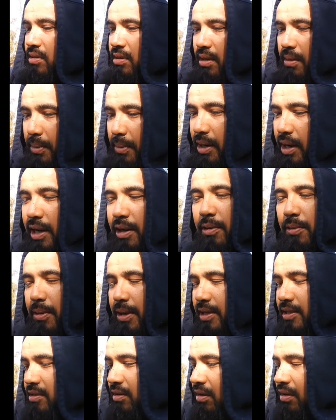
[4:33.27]
But
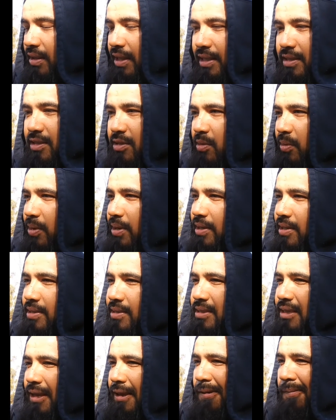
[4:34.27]
anyways, all that story to
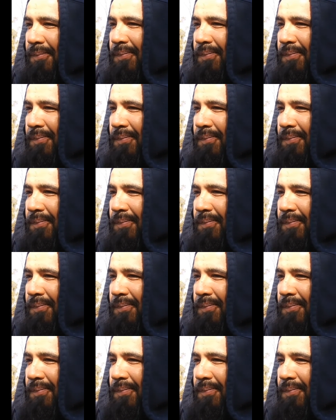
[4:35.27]
say,